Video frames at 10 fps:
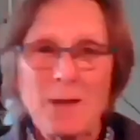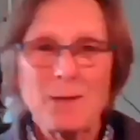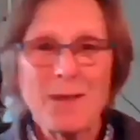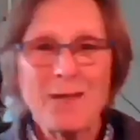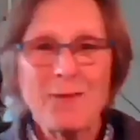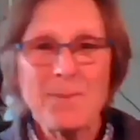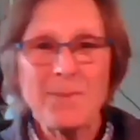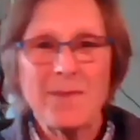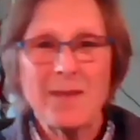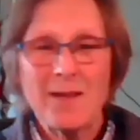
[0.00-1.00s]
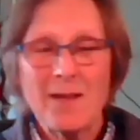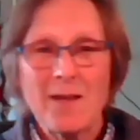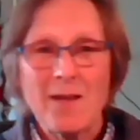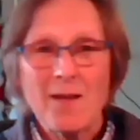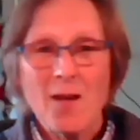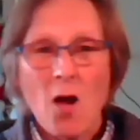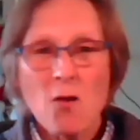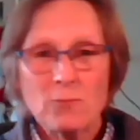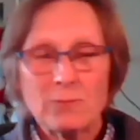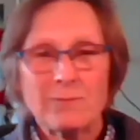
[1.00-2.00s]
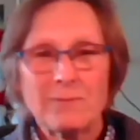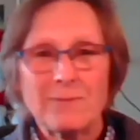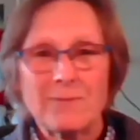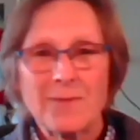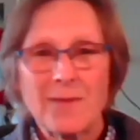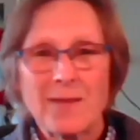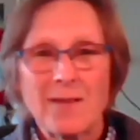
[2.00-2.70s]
And that was our last question for